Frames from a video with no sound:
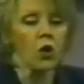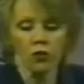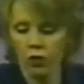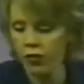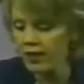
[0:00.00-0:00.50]

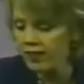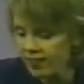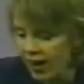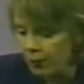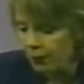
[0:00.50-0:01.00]
So they'd
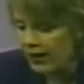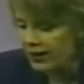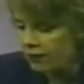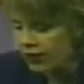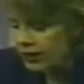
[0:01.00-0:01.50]
start by
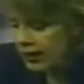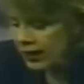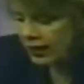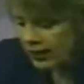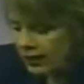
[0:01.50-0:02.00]
leaving
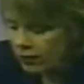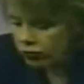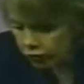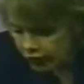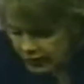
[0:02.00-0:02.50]
little
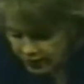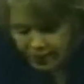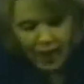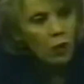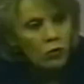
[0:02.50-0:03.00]

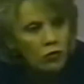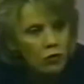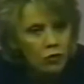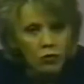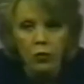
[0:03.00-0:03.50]
treats out
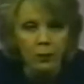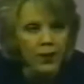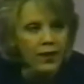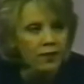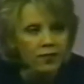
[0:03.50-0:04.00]
to
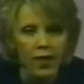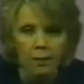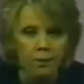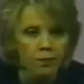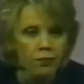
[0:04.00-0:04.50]
appease them.